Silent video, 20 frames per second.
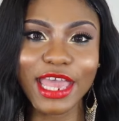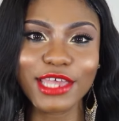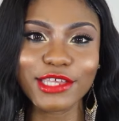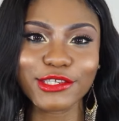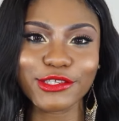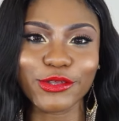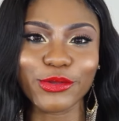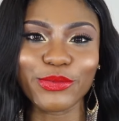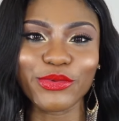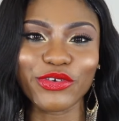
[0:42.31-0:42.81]

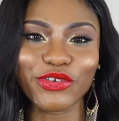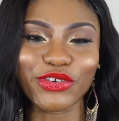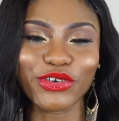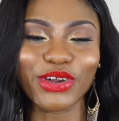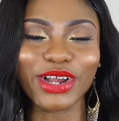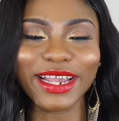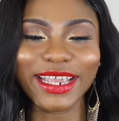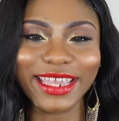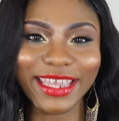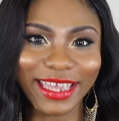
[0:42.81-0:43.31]
So
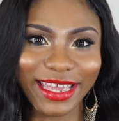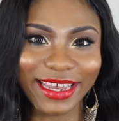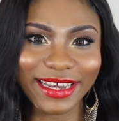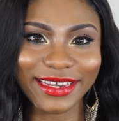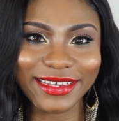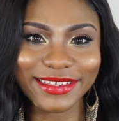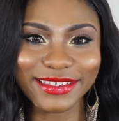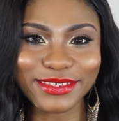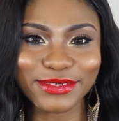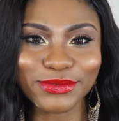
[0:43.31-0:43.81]
before I get
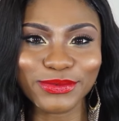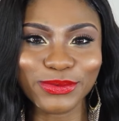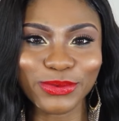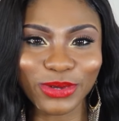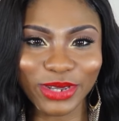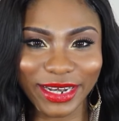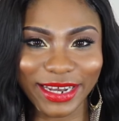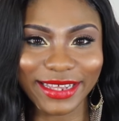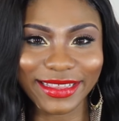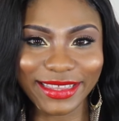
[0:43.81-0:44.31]
into
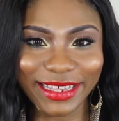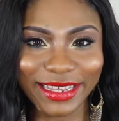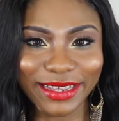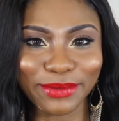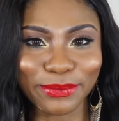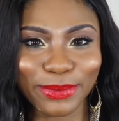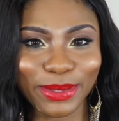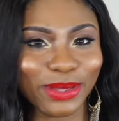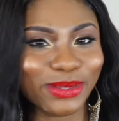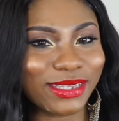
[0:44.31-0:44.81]
what I think
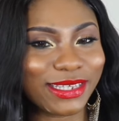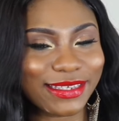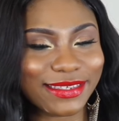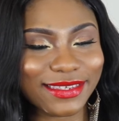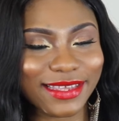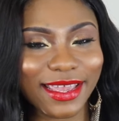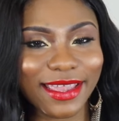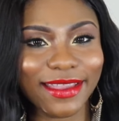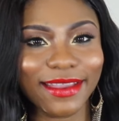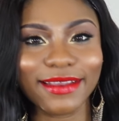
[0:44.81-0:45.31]
about
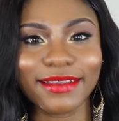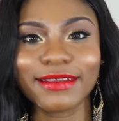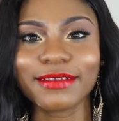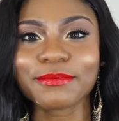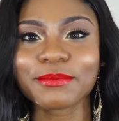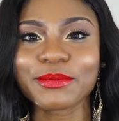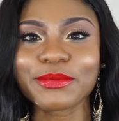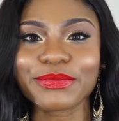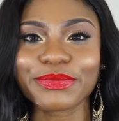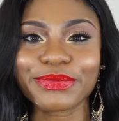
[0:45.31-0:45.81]
this hair,
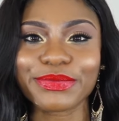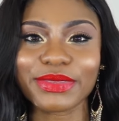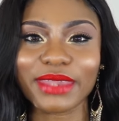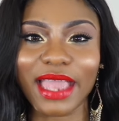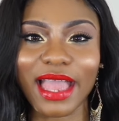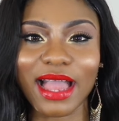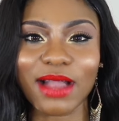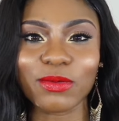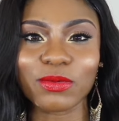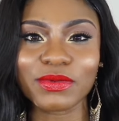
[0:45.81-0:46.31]

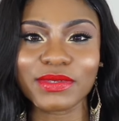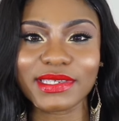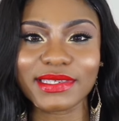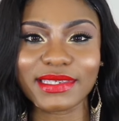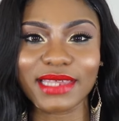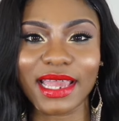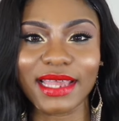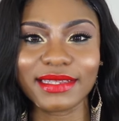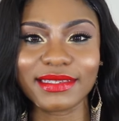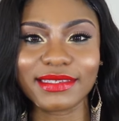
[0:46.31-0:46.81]
I was
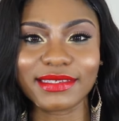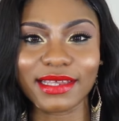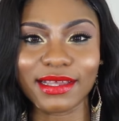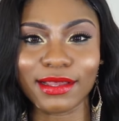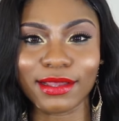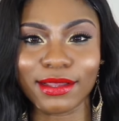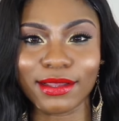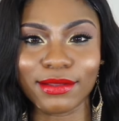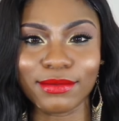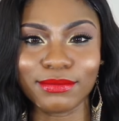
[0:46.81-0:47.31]
sent
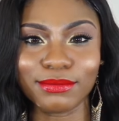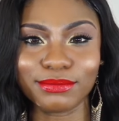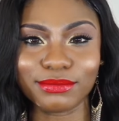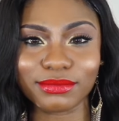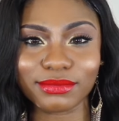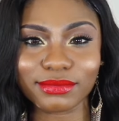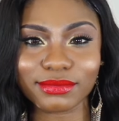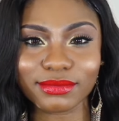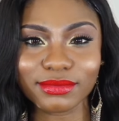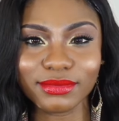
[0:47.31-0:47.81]

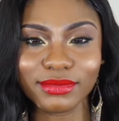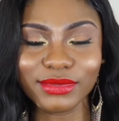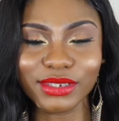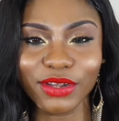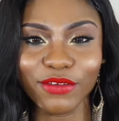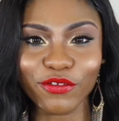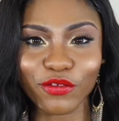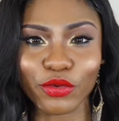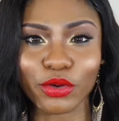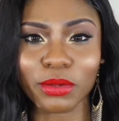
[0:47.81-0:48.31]

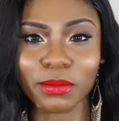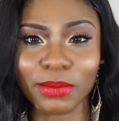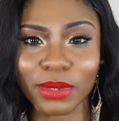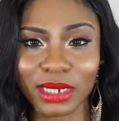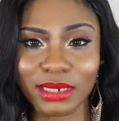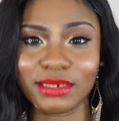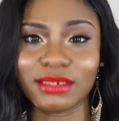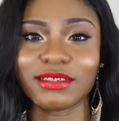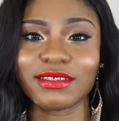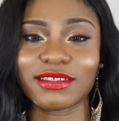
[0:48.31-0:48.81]
4
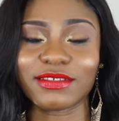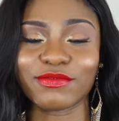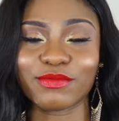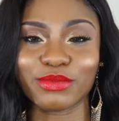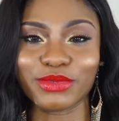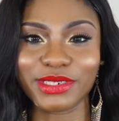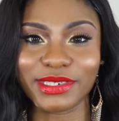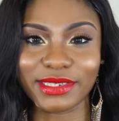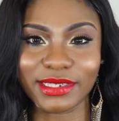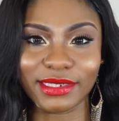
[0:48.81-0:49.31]
bundles
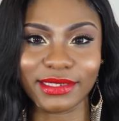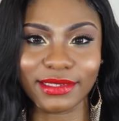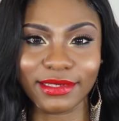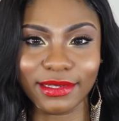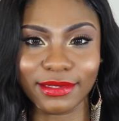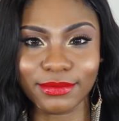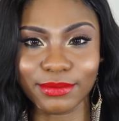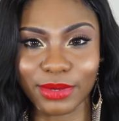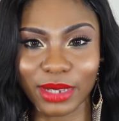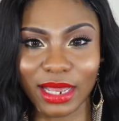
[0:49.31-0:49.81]
of
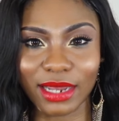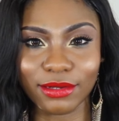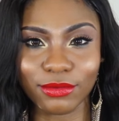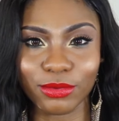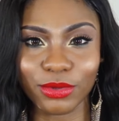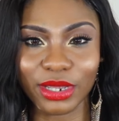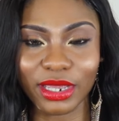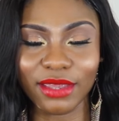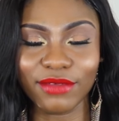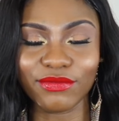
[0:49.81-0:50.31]
Brazilian body
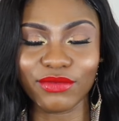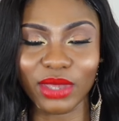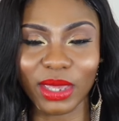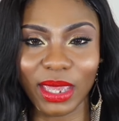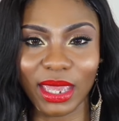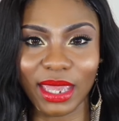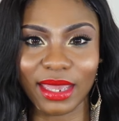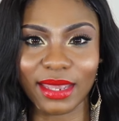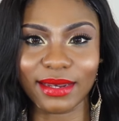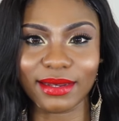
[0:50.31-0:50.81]
wave
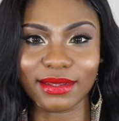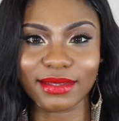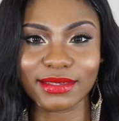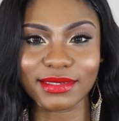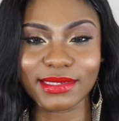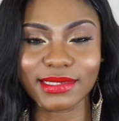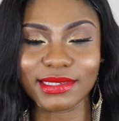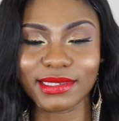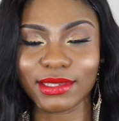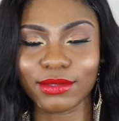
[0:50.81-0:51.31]
and a
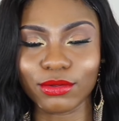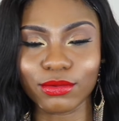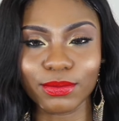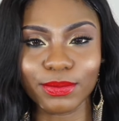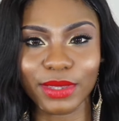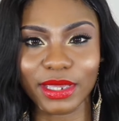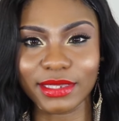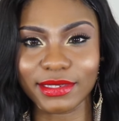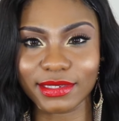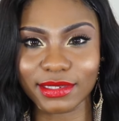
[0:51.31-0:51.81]
silk
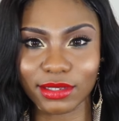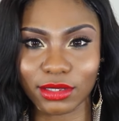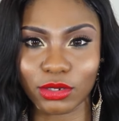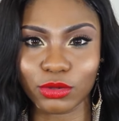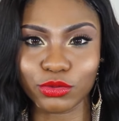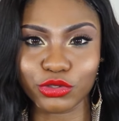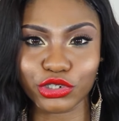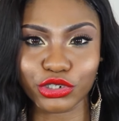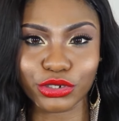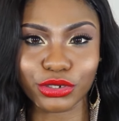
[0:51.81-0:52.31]
base
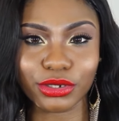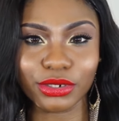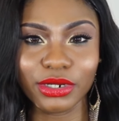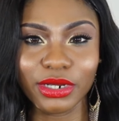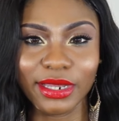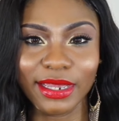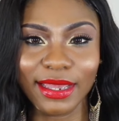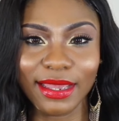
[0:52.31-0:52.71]
closure.